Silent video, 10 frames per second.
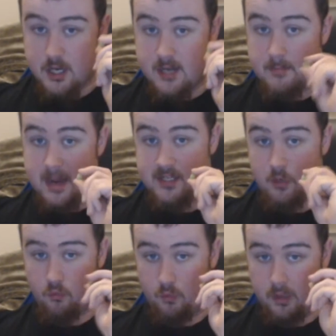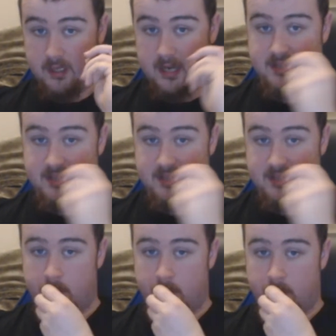it makes it really nice
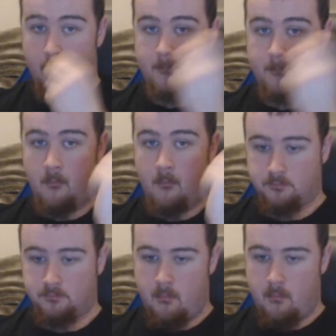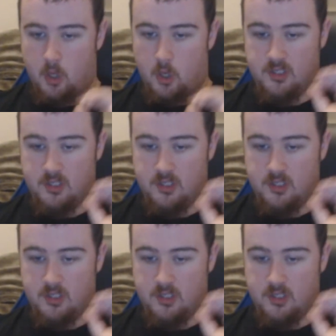because